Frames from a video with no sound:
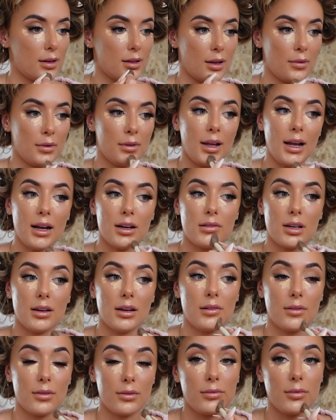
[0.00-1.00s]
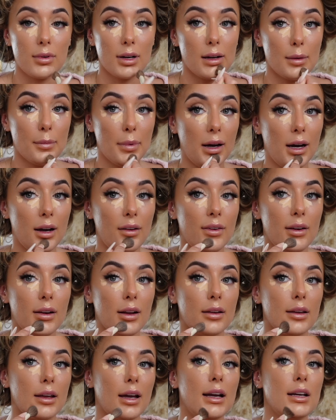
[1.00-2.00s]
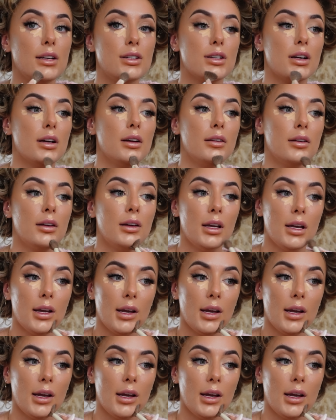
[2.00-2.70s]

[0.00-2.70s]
So it was actually in a really perfect location.